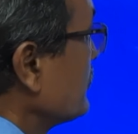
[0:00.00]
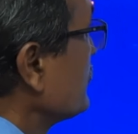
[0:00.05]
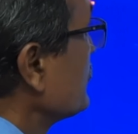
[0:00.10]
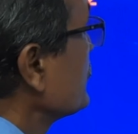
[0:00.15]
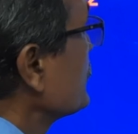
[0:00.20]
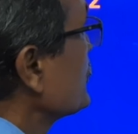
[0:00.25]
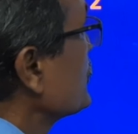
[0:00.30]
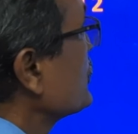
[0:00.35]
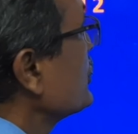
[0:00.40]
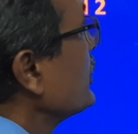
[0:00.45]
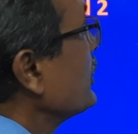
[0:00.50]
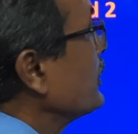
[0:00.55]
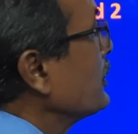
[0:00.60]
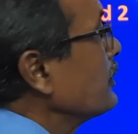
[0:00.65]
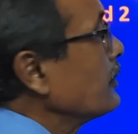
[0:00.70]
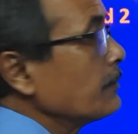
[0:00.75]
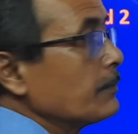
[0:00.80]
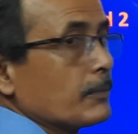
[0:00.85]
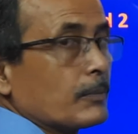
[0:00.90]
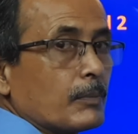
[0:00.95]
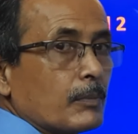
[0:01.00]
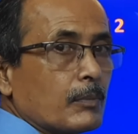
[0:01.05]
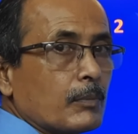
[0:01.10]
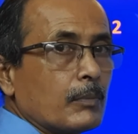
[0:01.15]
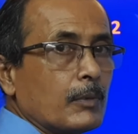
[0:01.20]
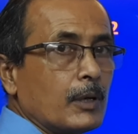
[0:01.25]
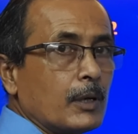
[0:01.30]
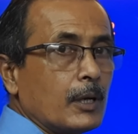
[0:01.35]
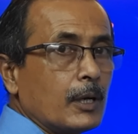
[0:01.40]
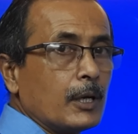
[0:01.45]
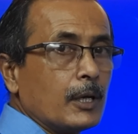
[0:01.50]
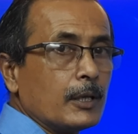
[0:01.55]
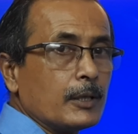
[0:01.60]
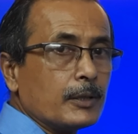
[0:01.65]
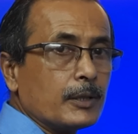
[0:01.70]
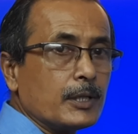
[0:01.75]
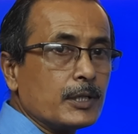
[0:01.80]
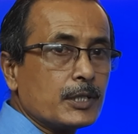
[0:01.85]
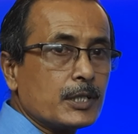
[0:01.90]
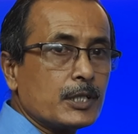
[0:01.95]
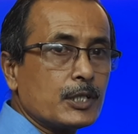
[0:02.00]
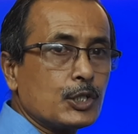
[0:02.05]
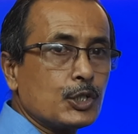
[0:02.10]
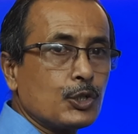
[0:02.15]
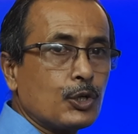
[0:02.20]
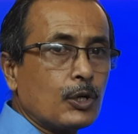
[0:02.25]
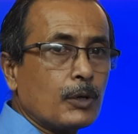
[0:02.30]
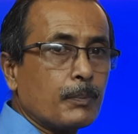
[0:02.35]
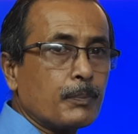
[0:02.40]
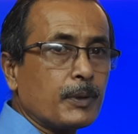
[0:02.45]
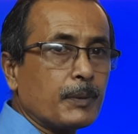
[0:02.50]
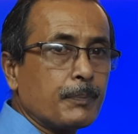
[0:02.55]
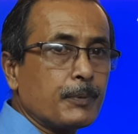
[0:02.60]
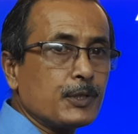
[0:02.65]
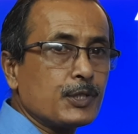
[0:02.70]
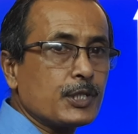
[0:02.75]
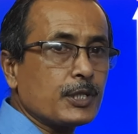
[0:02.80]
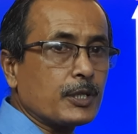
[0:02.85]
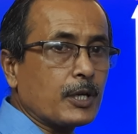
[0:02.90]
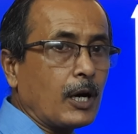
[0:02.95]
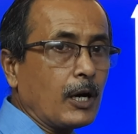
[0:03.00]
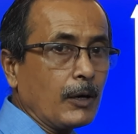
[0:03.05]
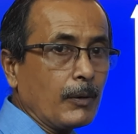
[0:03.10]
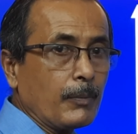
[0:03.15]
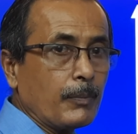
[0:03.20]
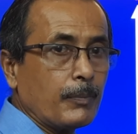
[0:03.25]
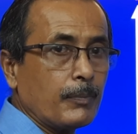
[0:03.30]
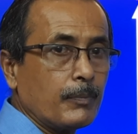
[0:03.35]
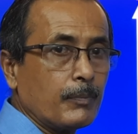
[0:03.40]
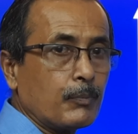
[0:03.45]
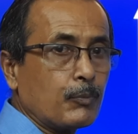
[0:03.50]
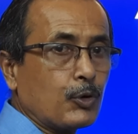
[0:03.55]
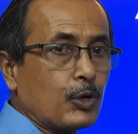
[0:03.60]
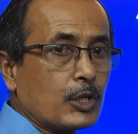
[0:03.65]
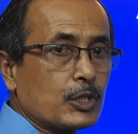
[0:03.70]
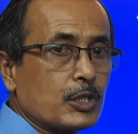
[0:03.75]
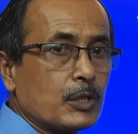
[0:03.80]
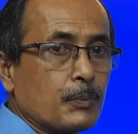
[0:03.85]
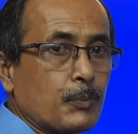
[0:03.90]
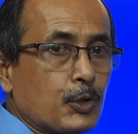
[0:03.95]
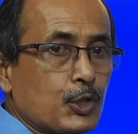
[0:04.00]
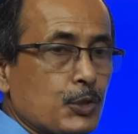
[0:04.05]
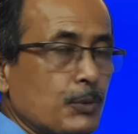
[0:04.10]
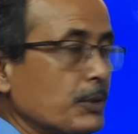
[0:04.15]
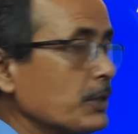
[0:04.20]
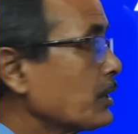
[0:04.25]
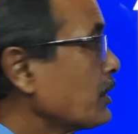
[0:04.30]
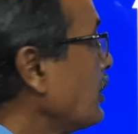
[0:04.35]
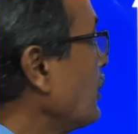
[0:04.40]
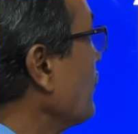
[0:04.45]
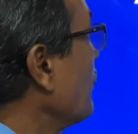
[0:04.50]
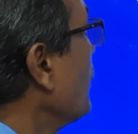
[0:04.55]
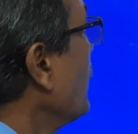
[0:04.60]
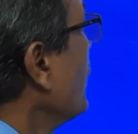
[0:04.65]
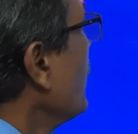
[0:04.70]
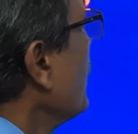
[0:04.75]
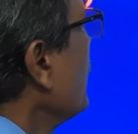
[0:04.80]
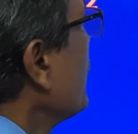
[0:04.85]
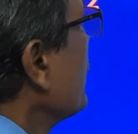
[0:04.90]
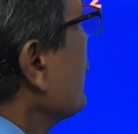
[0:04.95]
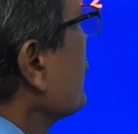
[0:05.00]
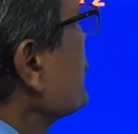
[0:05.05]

See, this is your PPC curve, production possibility curve. Now